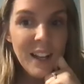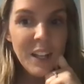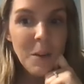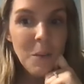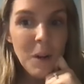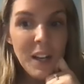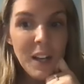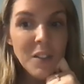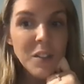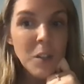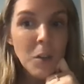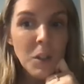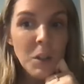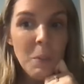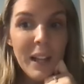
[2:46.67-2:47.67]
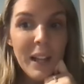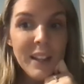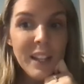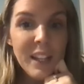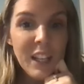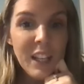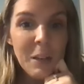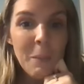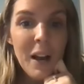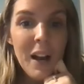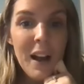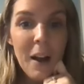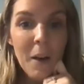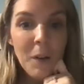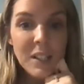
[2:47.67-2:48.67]
Anyone else go to bed thinking about
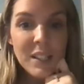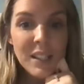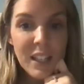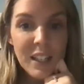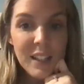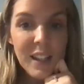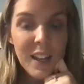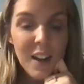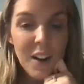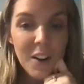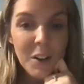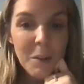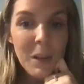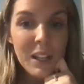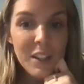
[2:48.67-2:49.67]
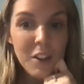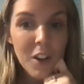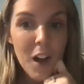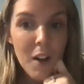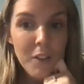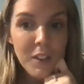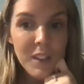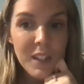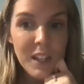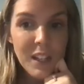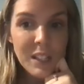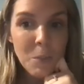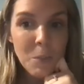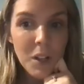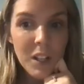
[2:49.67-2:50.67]
how excited they are to make their coffee the
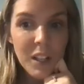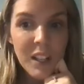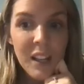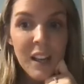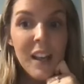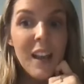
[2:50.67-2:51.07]
next morning?